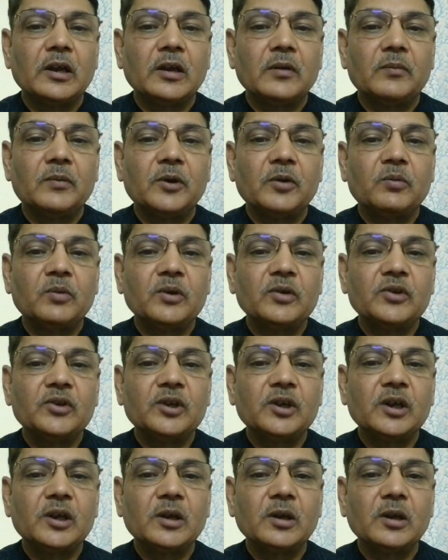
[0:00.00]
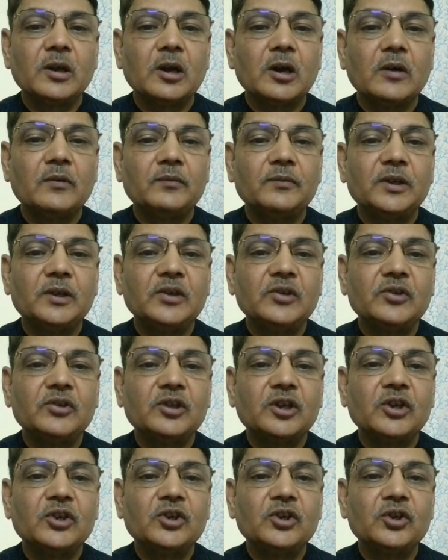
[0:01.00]
Frequency of these
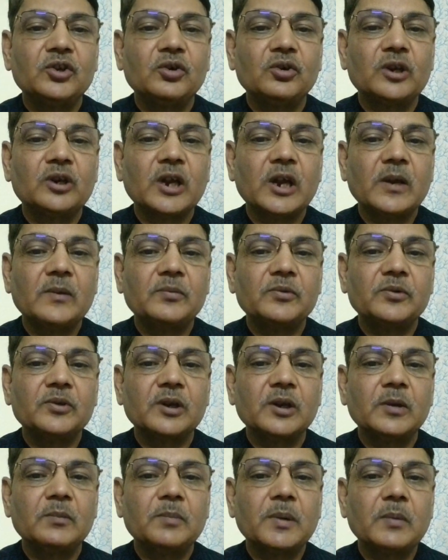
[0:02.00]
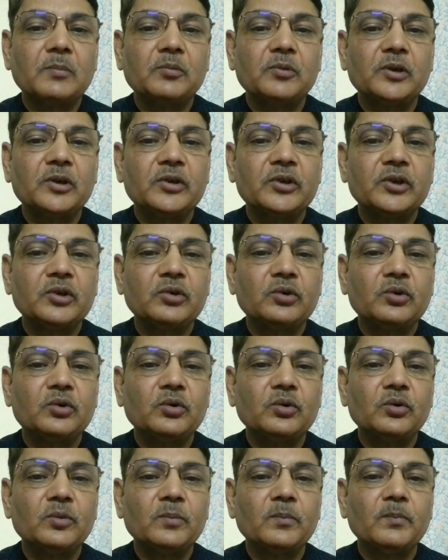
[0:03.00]
three genotypes in population
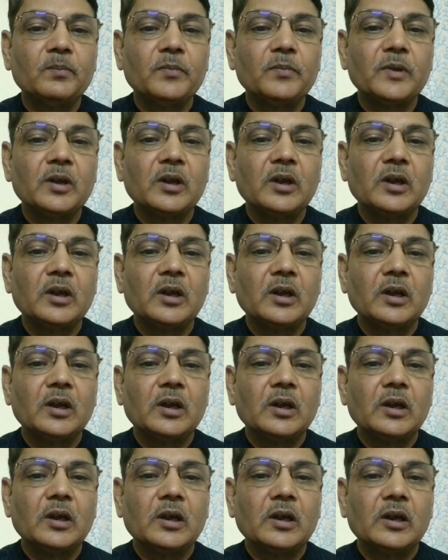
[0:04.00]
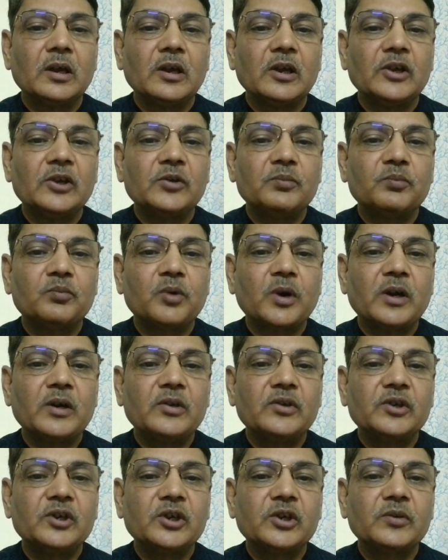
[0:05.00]
2 is
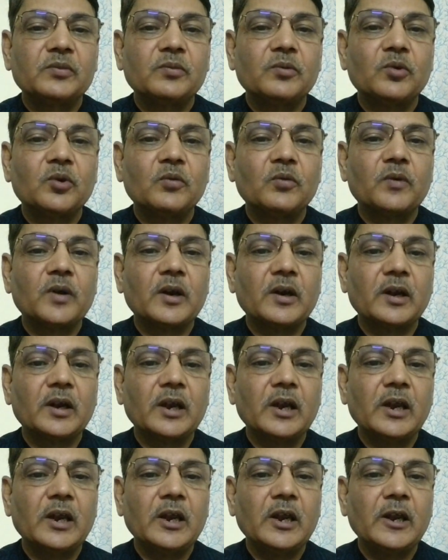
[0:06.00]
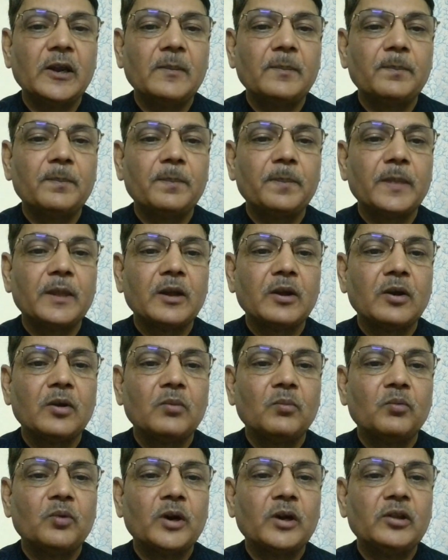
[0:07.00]
0.64 for AA,
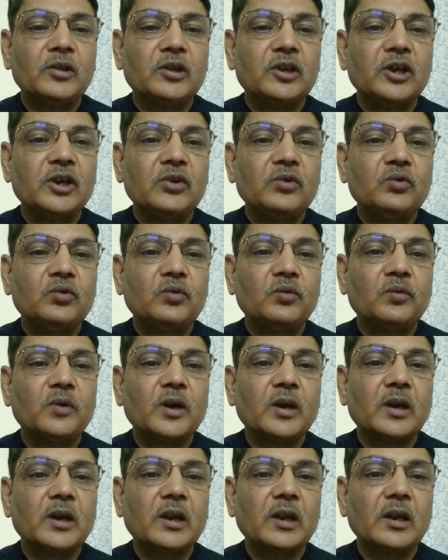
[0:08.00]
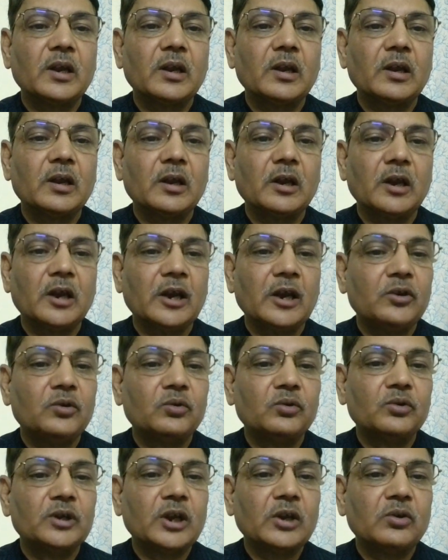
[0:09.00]
0.32 for
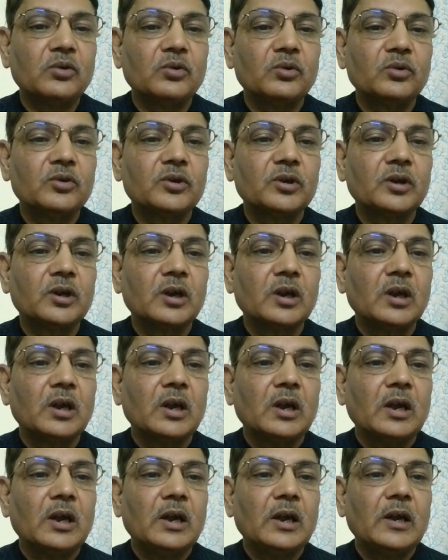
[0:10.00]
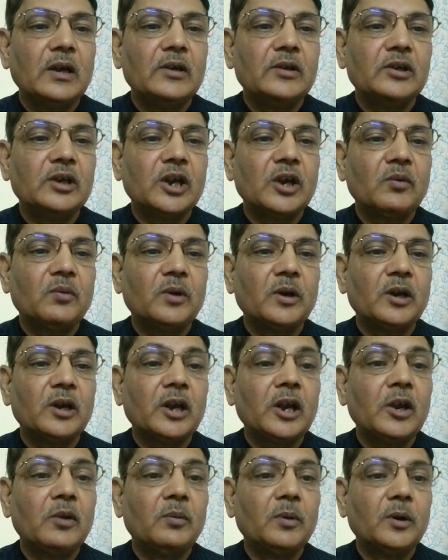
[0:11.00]
heterozygote, and
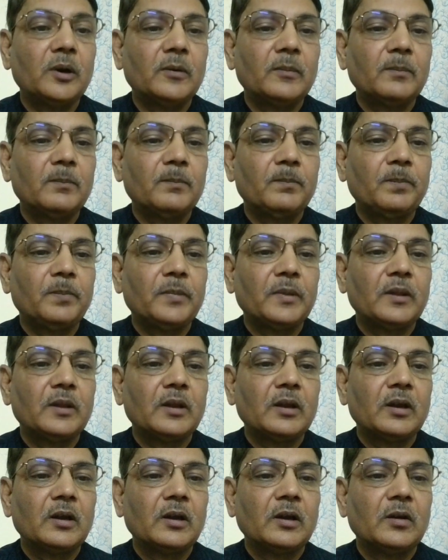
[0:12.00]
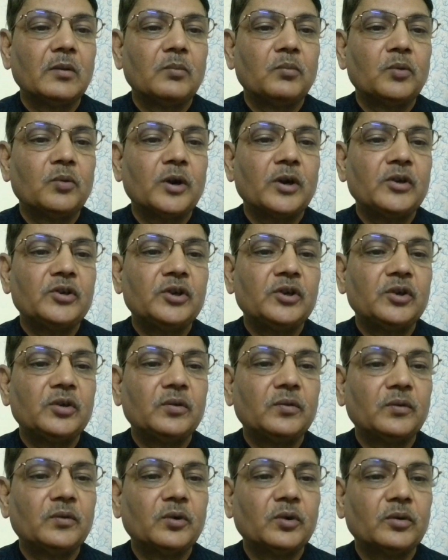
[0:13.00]
A1A1,
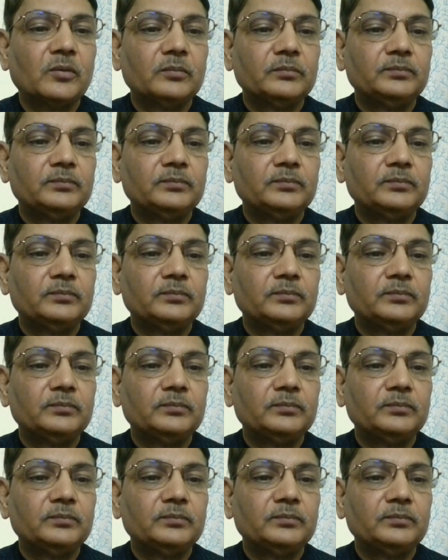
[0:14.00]
0.04.